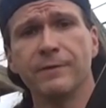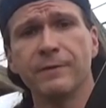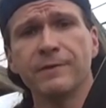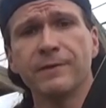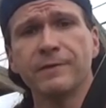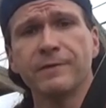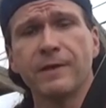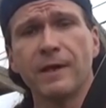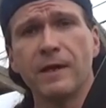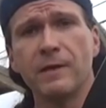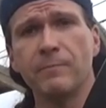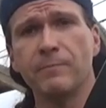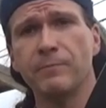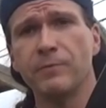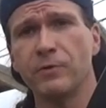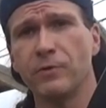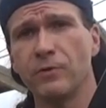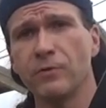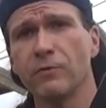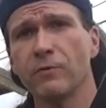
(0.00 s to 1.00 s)
This is a
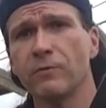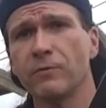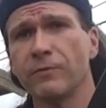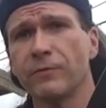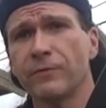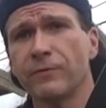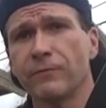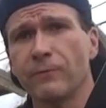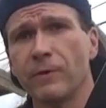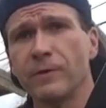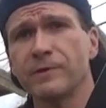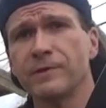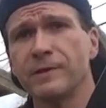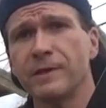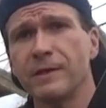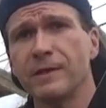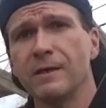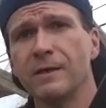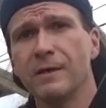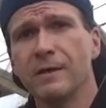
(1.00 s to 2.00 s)
pure
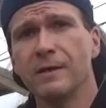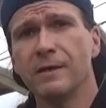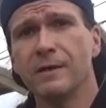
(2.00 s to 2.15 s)
thrusting,